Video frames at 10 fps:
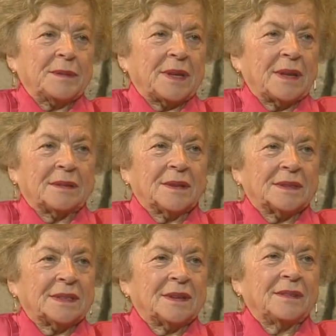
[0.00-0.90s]

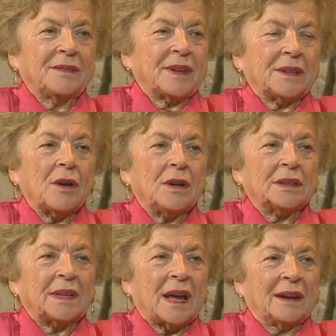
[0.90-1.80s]
potatoes for the
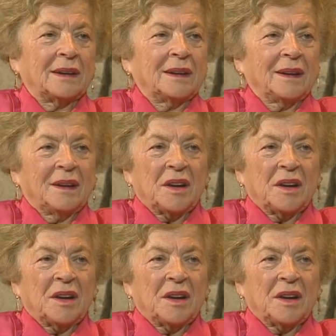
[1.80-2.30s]
whole town.